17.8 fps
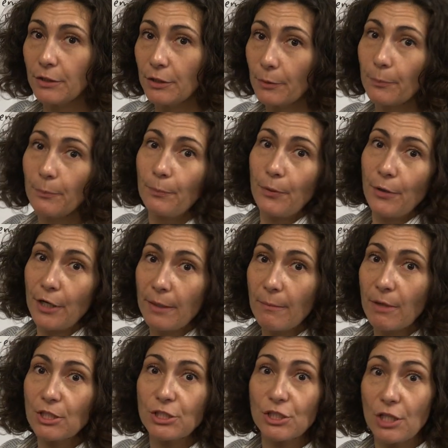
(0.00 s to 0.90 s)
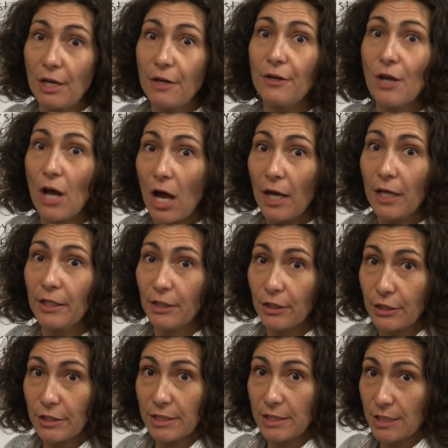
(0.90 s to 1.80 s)
you're pretty much not in a
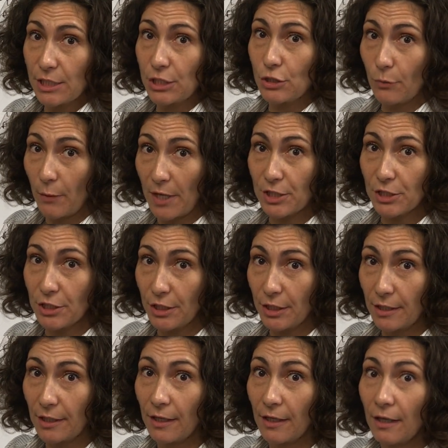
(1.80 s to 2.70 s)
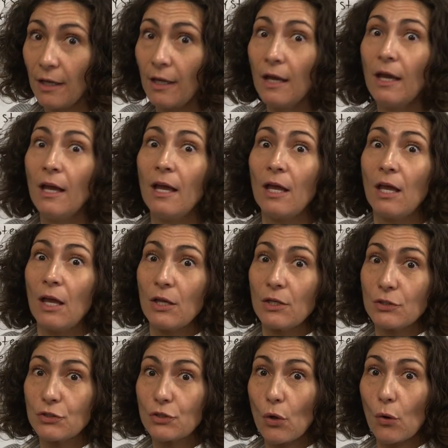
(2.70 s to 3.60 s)
good situation.
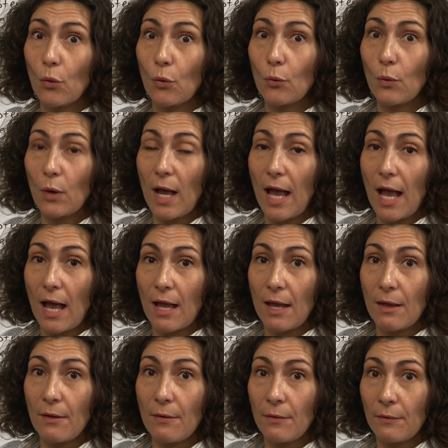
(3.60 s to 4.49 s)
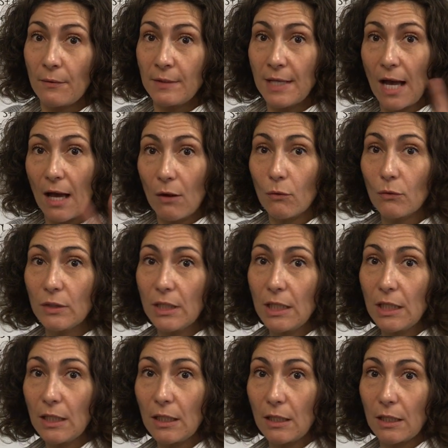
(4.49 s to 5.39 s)
So not
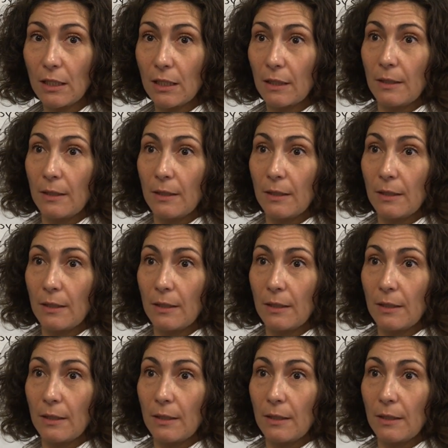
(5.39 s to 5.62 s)
only